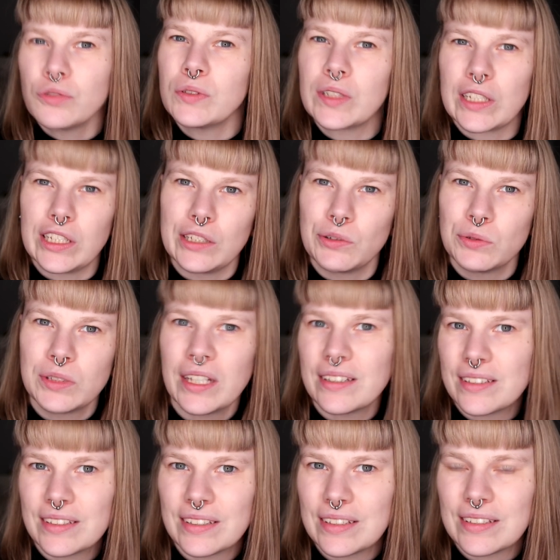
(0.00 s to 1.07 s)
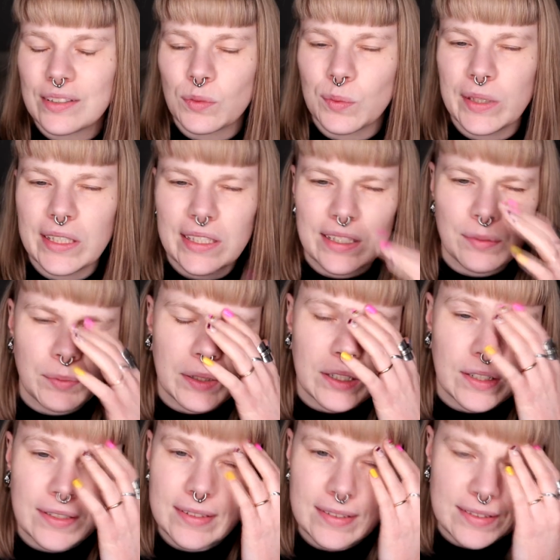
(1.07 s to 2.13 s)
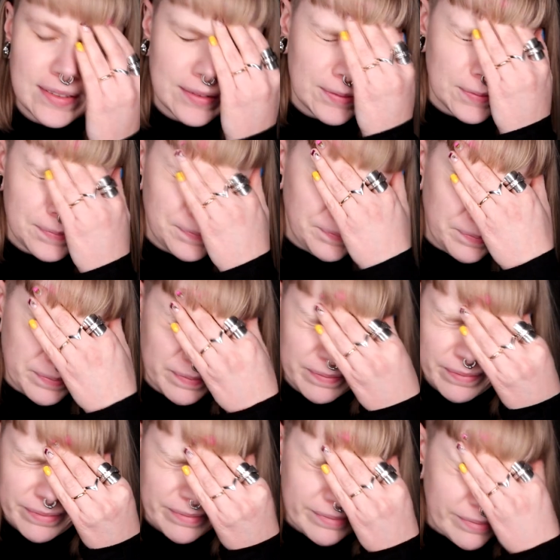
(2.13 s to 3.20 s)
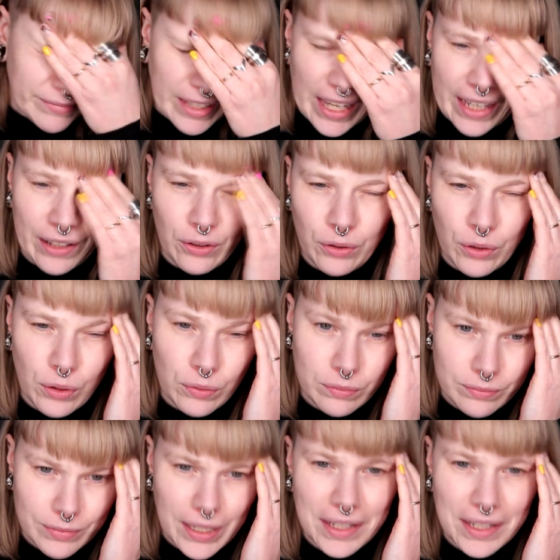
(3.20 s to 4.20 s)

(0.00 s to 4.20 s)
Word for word: to include it in this week because mm, I don't know.